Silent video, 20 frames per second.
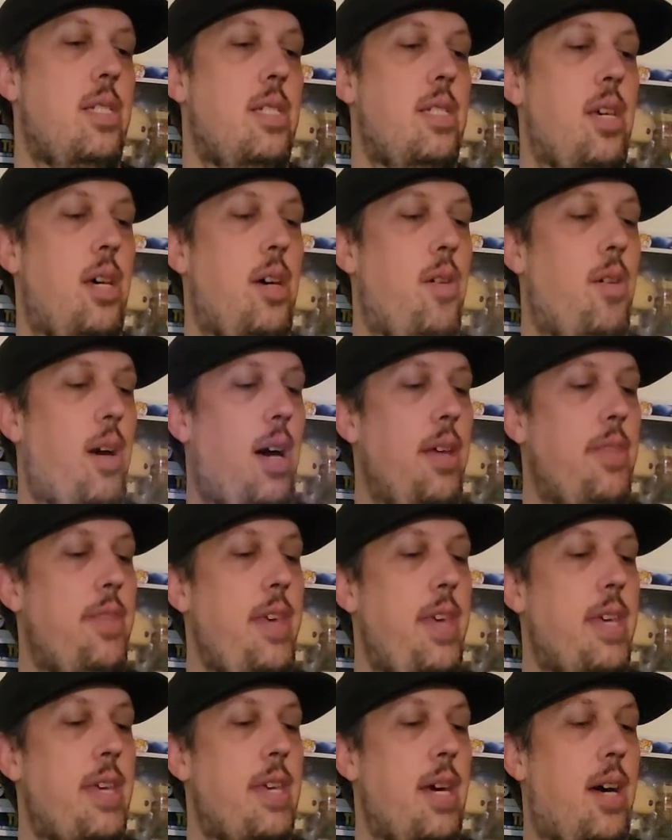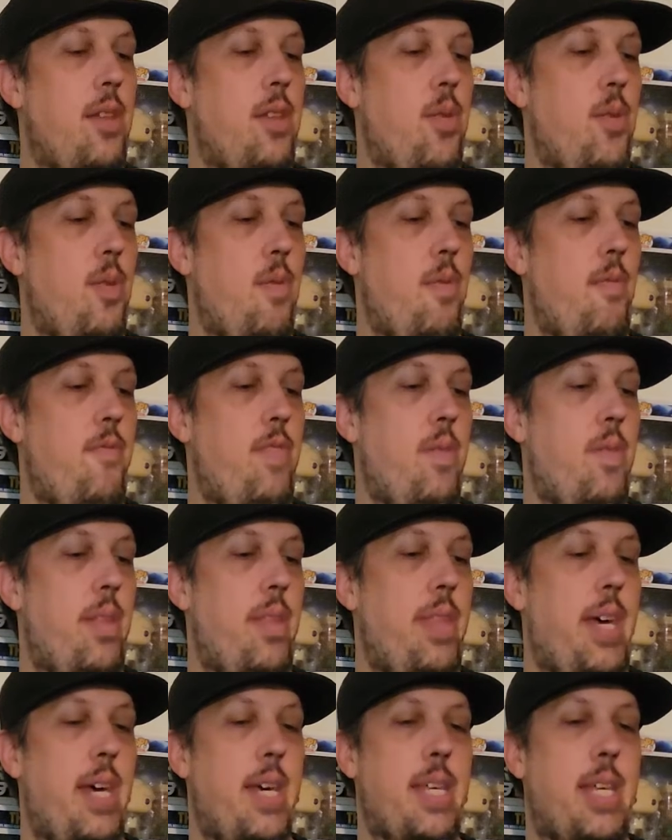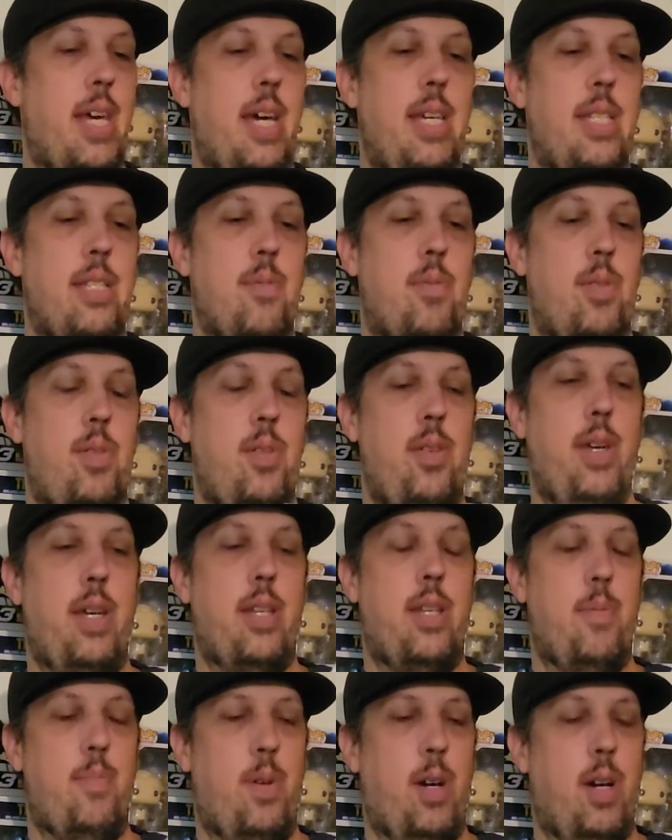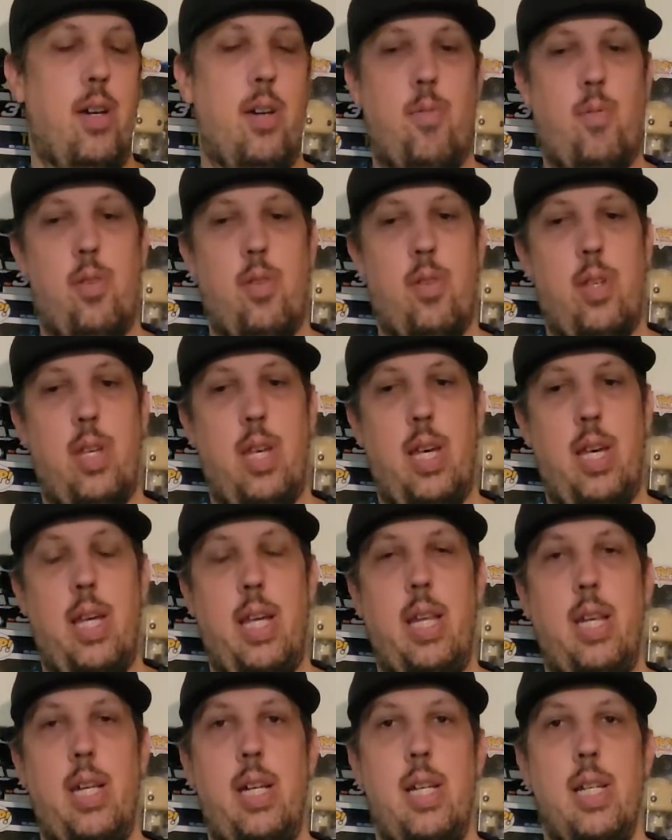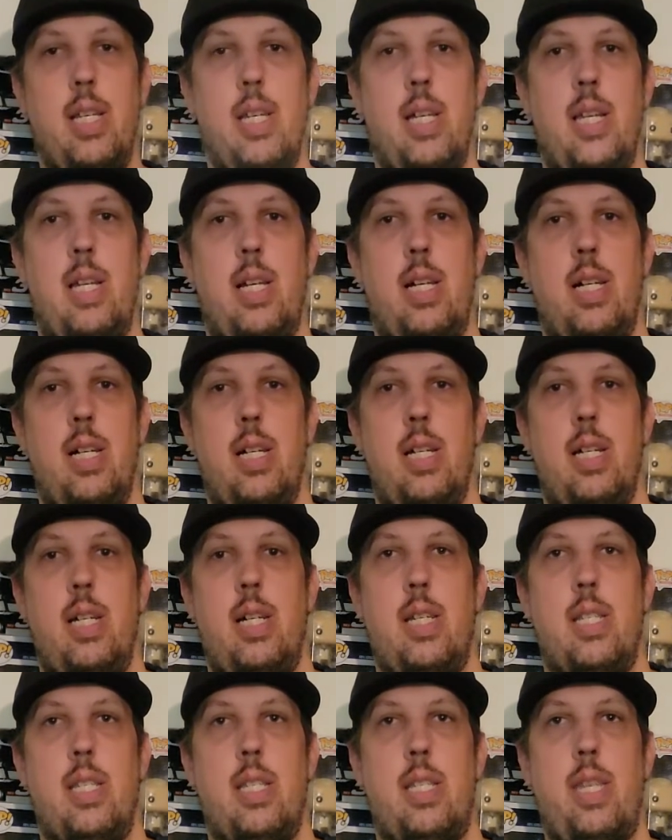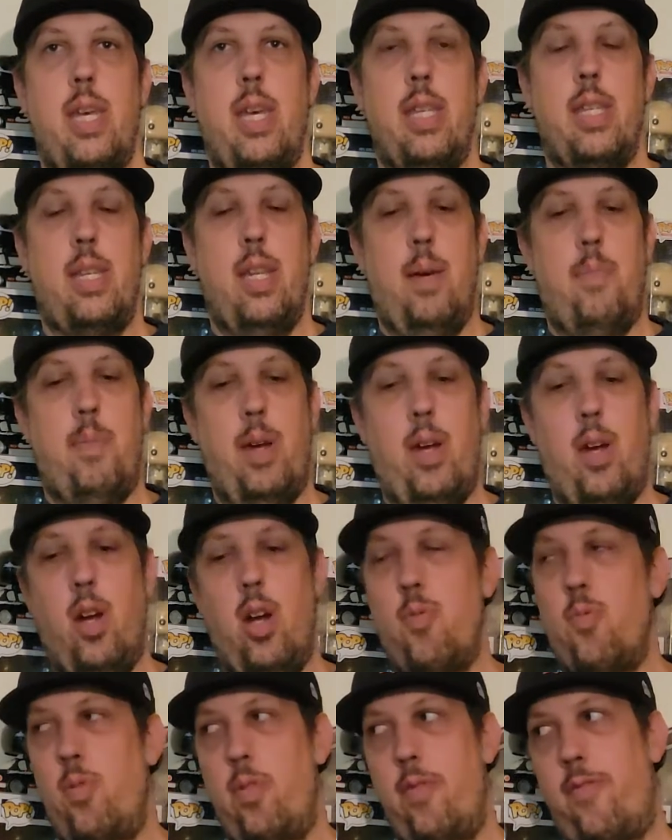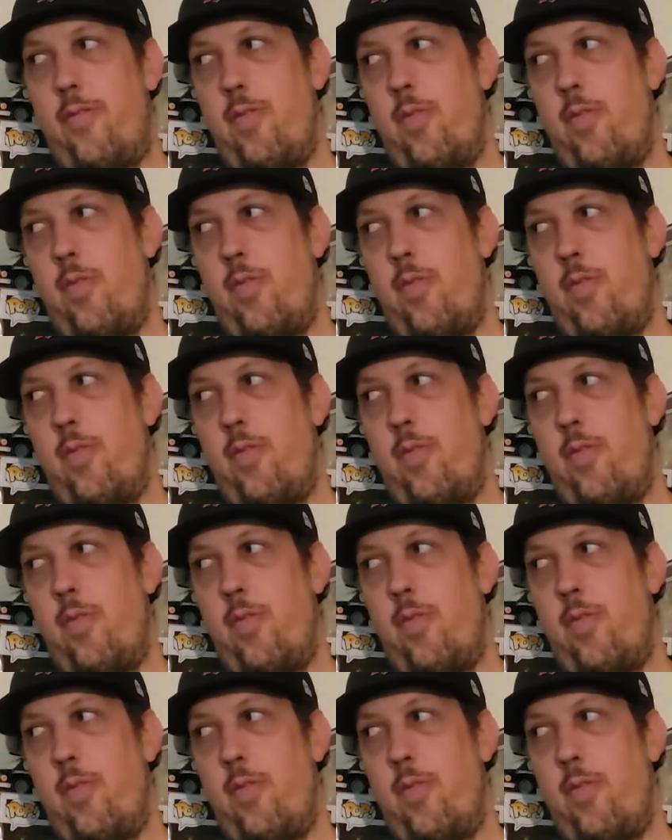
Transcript: So I think I'll do a review on that, guys. We'll do that tomorrow. We'll, uh, oh, I know. Test on my hardwood